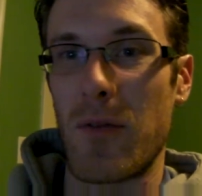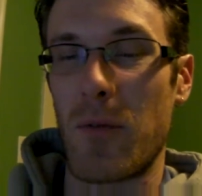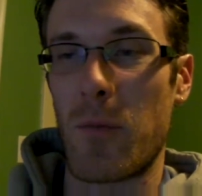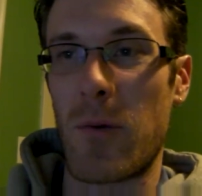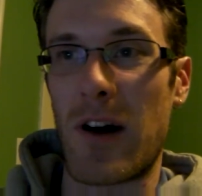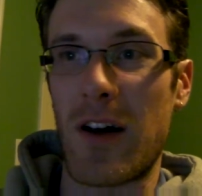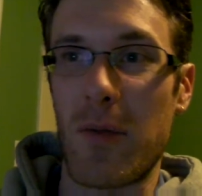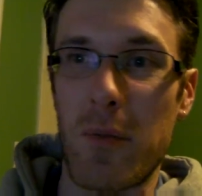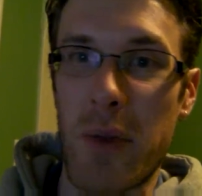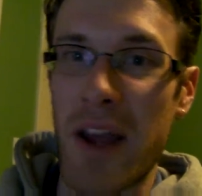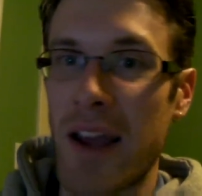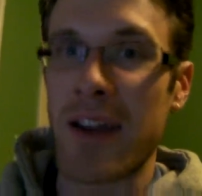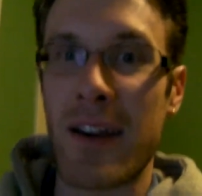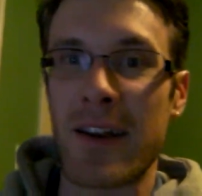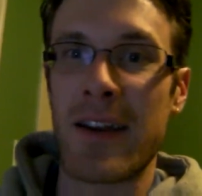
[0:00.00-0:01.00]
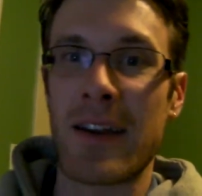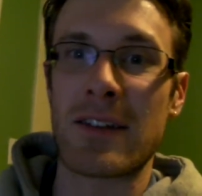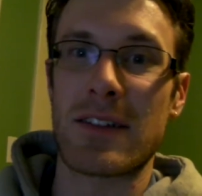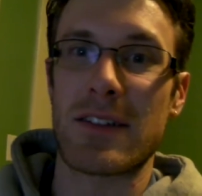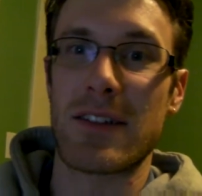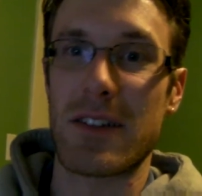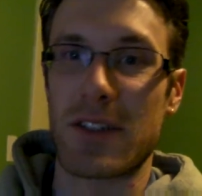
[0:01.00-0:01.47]
while banging
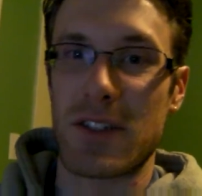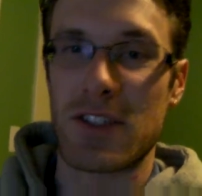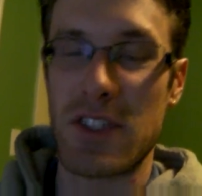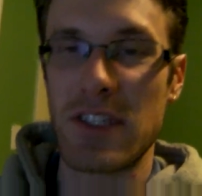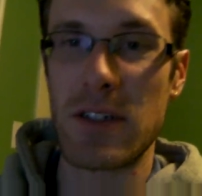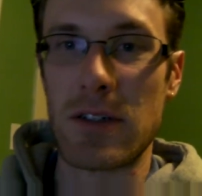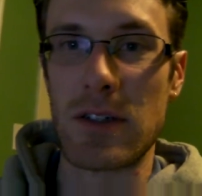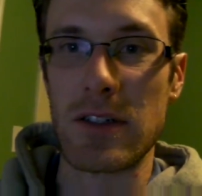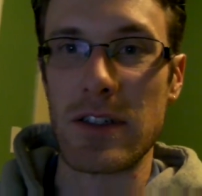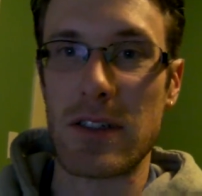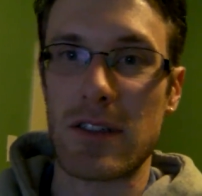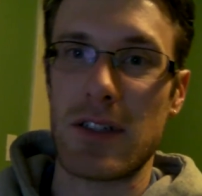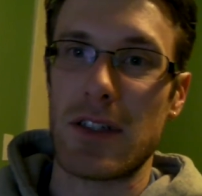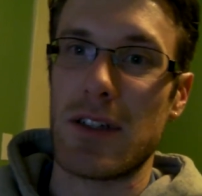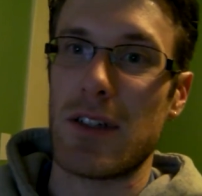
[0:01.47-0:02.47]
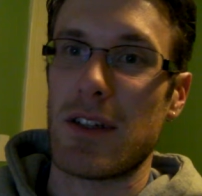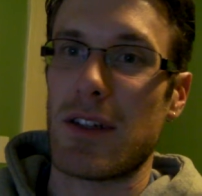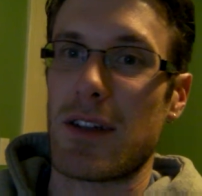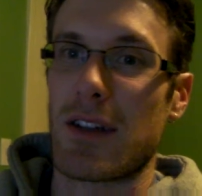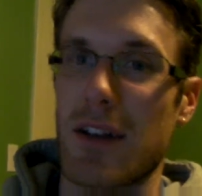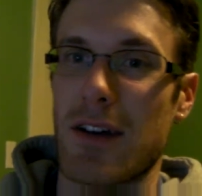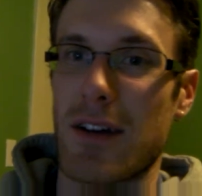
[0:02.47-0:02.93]
against this shield,
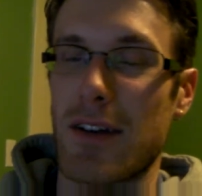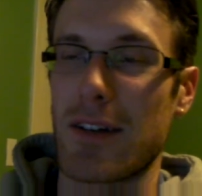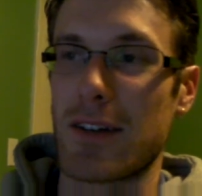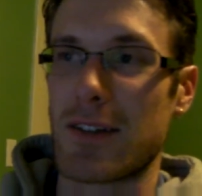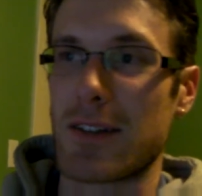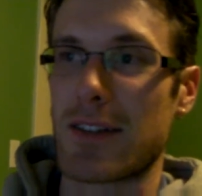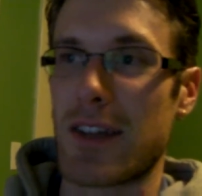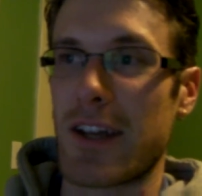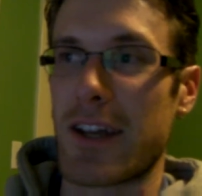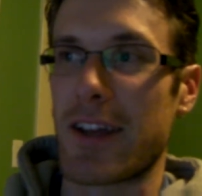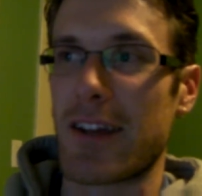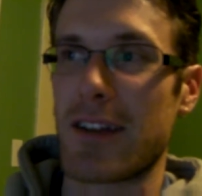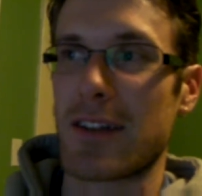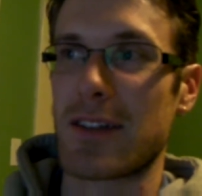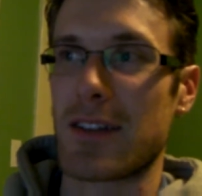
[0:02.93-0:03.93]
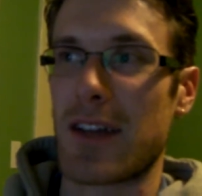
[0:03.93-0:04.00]
it's like a